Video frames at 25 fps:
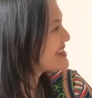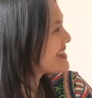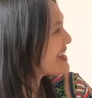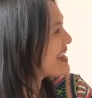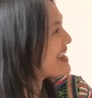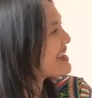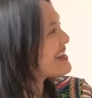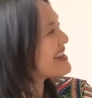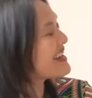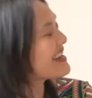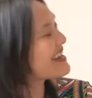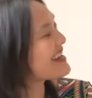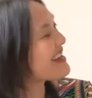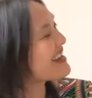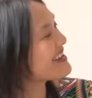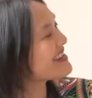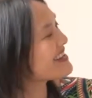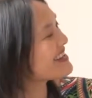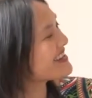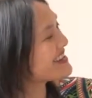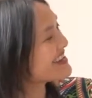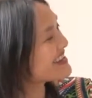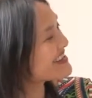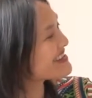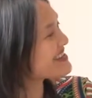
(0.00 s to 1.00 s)
and I
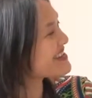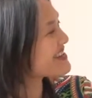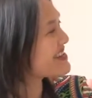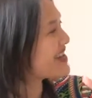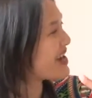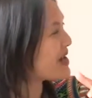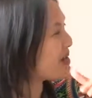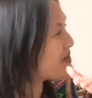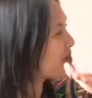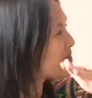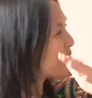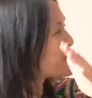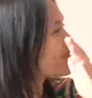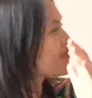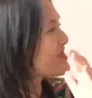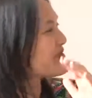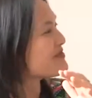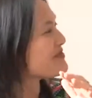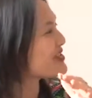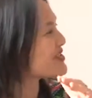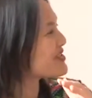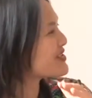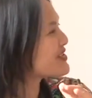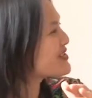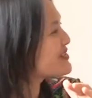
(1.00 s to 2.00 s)
think it comes
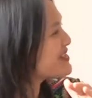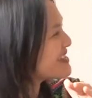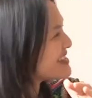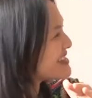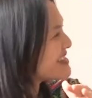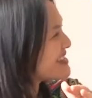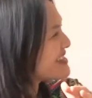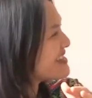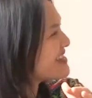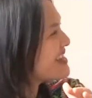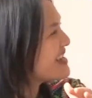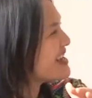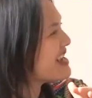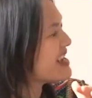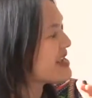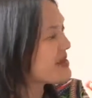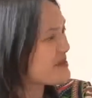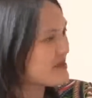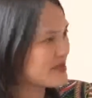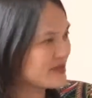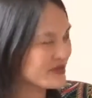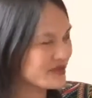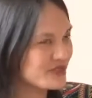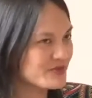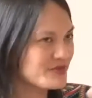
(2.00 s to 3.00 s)
with maturity,
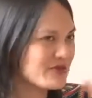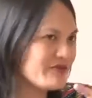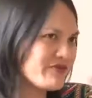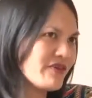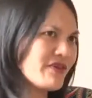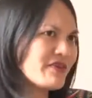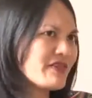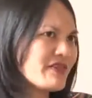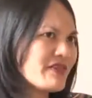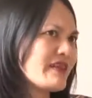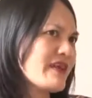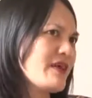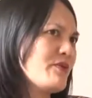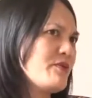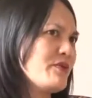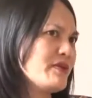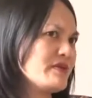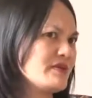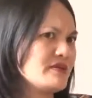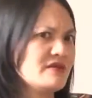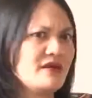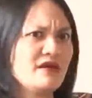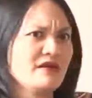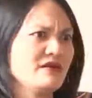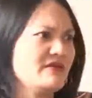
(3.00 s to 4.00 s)
because before that I
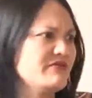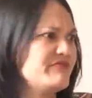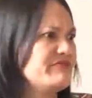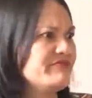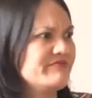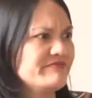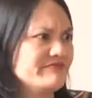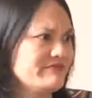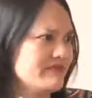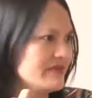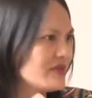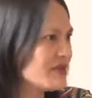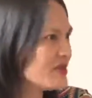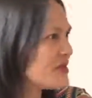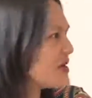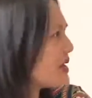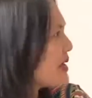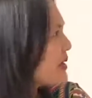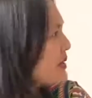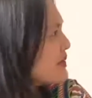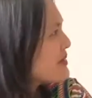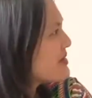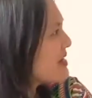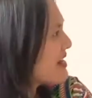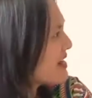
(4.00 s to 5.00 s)
was kind of,
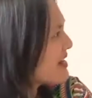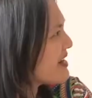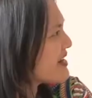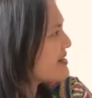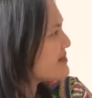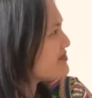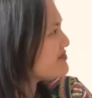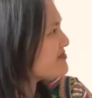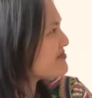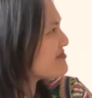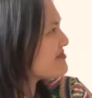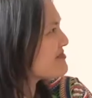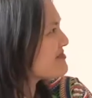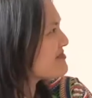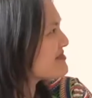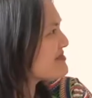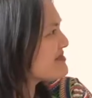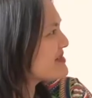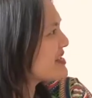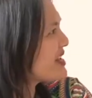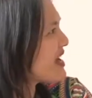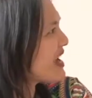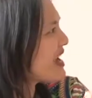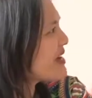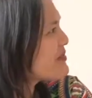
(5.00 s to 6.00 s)

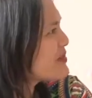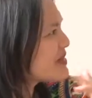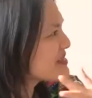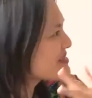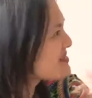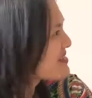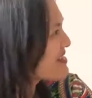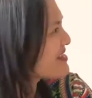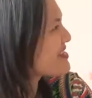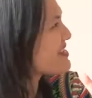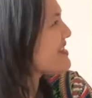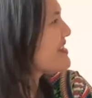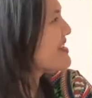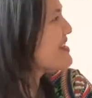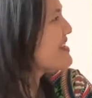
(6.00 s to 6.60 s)
I was not